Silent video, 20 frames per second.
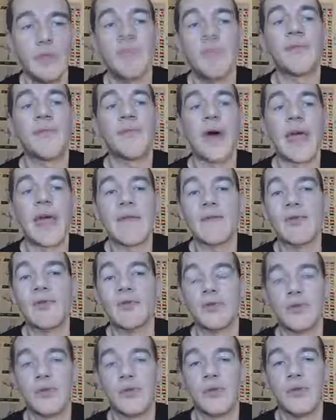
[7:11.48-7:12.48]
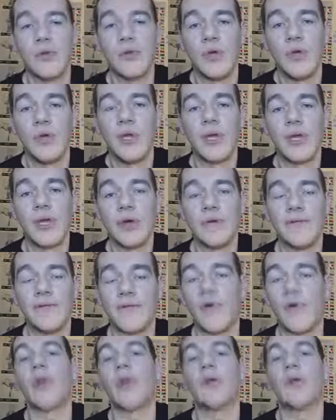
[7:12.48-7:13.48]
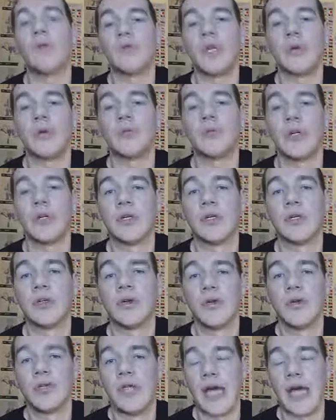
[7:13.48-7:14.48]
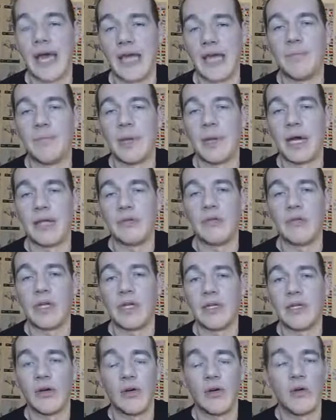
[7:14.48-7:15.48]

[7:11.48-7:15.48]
number five goes to Fallout Shelter on the iPad, right?